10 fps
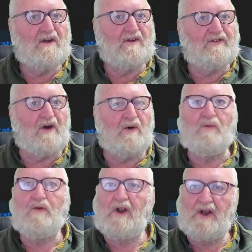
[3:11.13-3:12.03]
So I'm
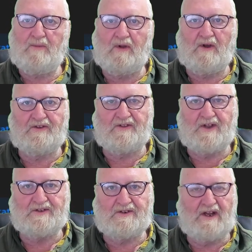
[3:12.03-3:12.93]
really pleased that
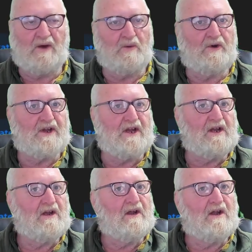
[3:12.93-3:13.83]
that's now
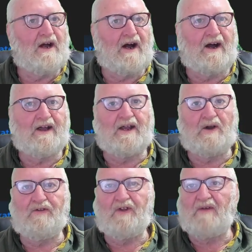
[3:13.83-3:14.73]
working. It'll
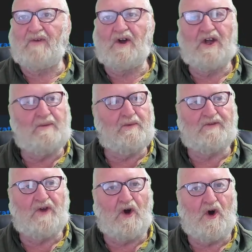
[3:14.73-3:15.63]
save a heap of
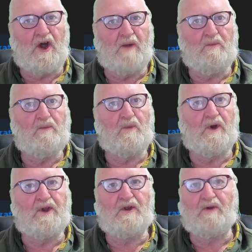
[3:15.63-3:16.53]
time
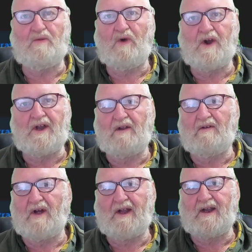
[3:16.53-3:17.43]
when you're writing
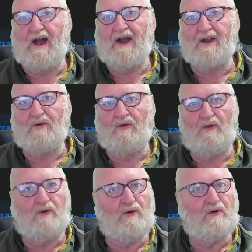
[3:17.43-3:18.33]
an article
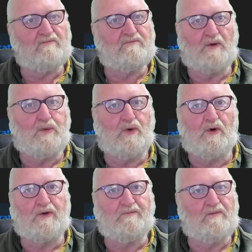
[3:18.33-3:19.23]
or
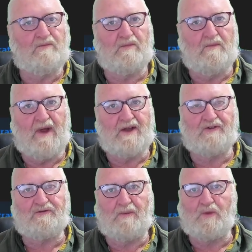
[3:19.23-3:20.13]
report,
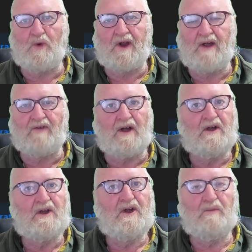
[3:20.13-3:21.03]
manuscript, whatever,
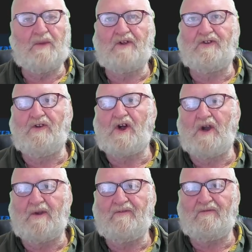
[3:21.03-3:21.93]
because you're not going
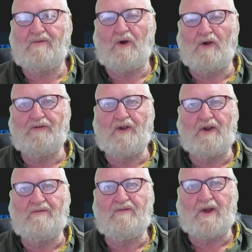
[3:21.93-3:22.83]
to be constantly
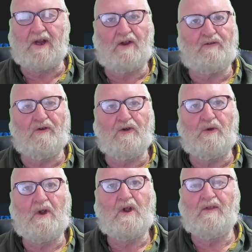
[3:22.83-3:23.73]
flicking through
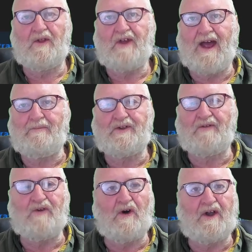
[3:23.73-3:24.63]
the tabs to
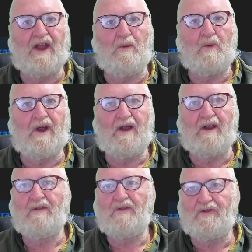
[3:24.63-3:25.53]
find out where
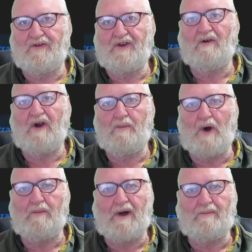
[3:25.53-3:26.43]
the Zotero
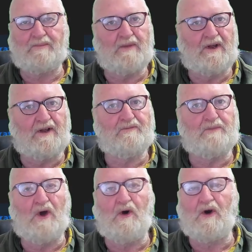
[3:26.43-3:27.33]
pop-up is
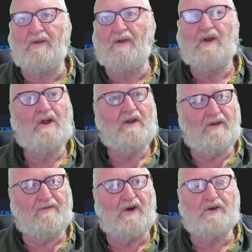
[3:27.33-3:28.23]
behind the
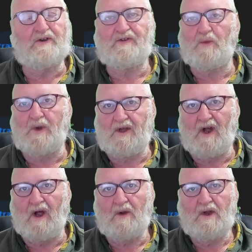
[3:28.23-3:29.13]
focused
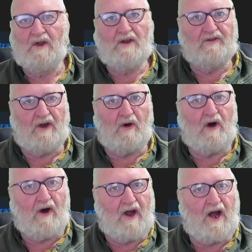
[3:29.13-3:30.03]
window. So
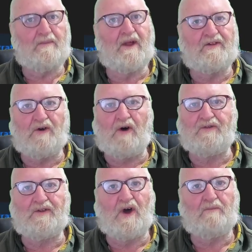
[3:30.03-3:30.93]
I hope that
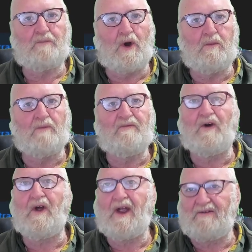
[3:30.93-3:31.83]
solves the problem
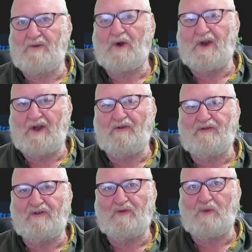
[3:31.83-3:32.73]
for everybody else
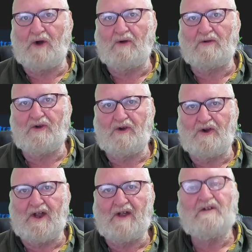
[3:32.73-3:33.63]
as well. Good on
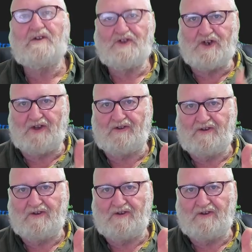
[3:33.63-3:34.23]
you. Cheers.